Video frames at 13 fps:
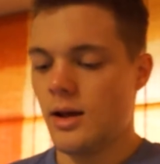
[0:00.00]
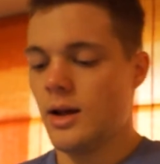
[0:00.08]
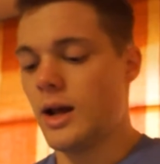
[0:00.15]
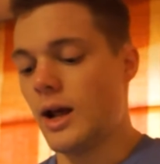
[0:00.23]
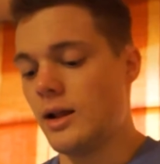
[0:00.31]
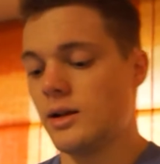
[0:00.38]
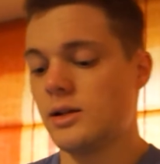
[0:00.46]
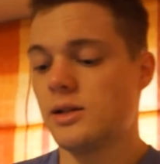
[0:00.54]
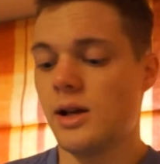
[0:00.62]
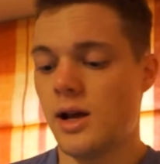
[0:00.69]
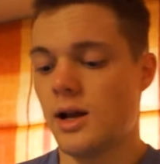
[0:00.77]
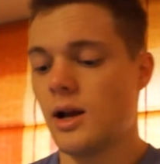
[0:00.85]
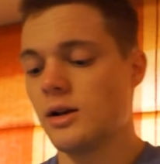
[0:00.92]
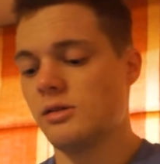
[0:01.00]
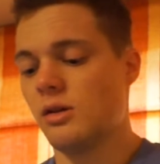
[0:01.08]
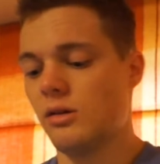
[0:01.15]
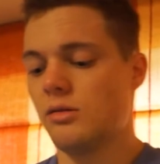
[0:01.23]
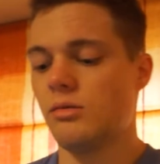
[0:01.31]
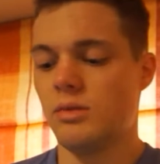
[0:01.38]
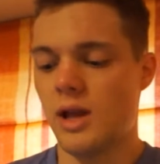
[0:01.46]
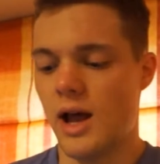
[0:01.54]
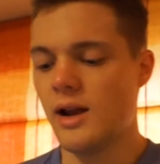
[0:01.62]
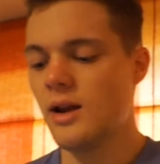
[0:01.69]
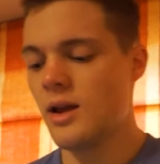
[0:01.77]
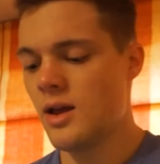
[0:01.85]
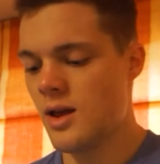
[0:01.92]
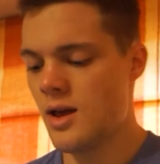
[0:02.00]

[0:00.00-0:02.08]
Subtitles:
Okay, this last one is from Dan.